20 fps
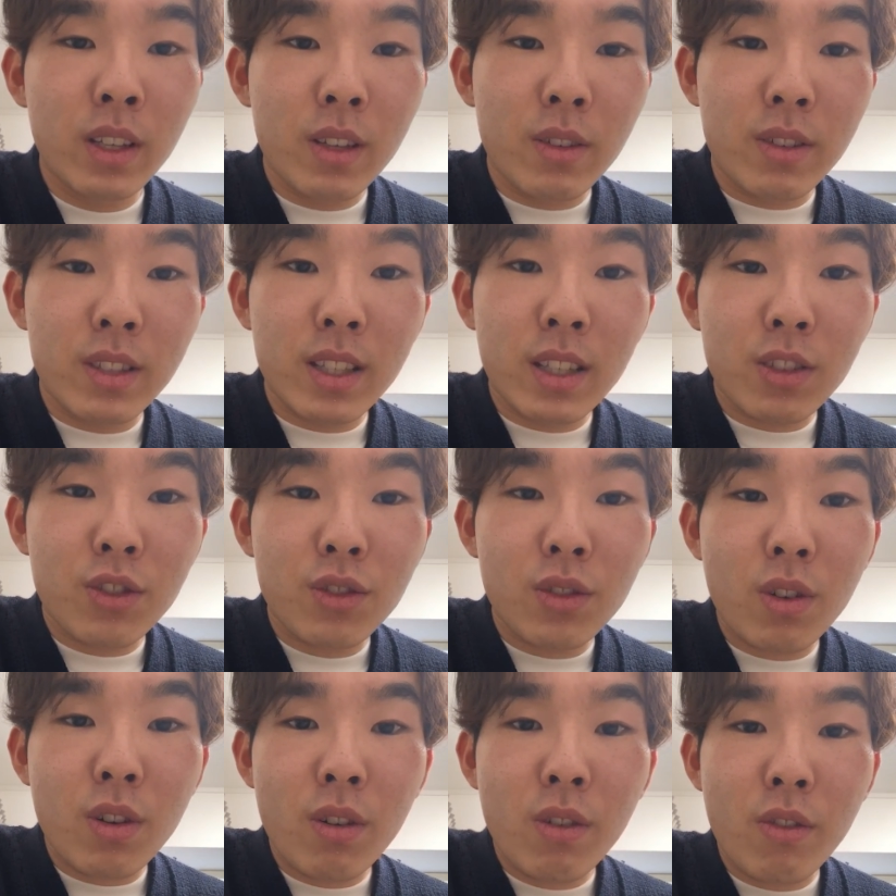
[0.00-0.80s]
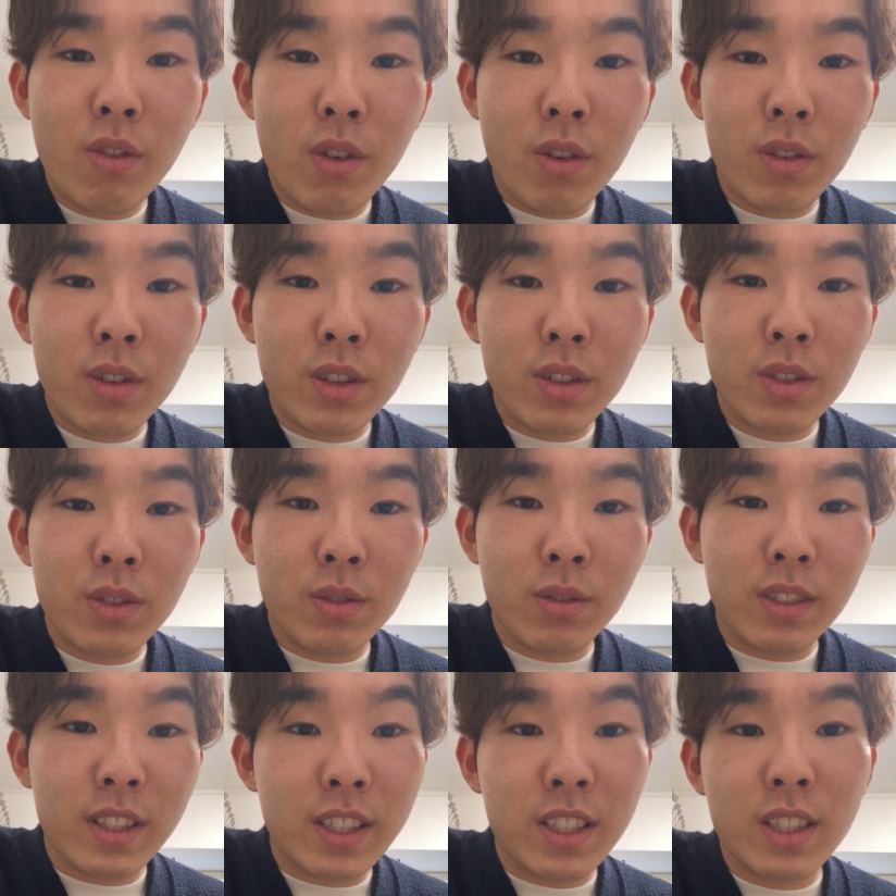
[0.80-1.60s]
With a strong focus
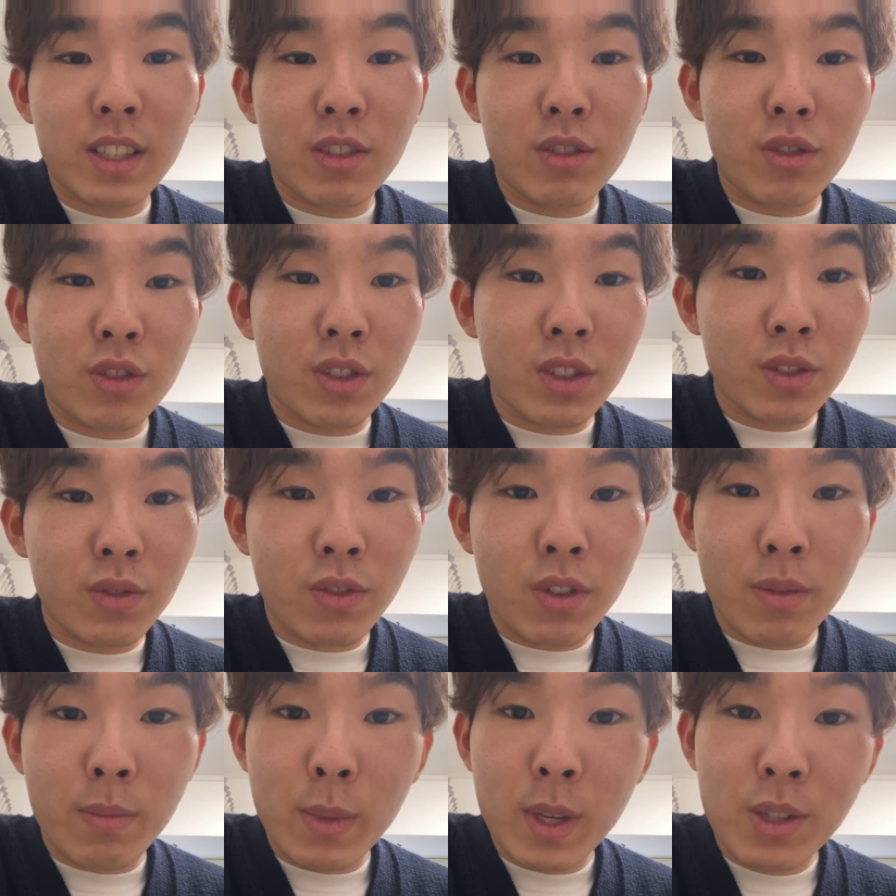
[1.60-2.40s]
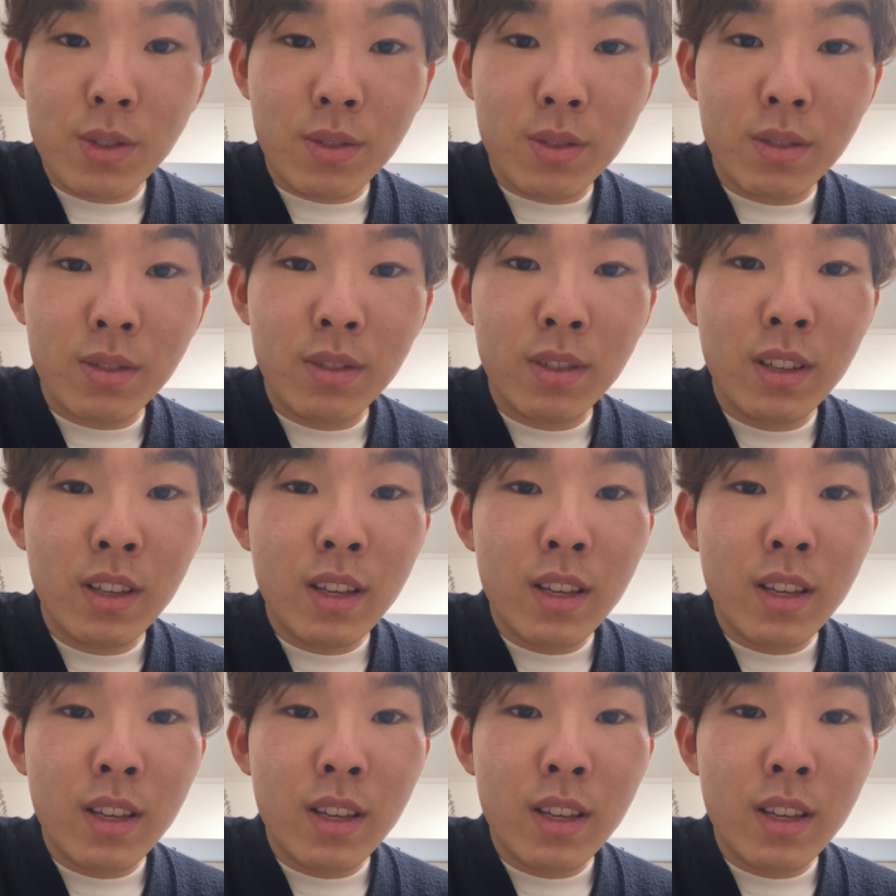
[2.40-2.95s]
on digital transformation,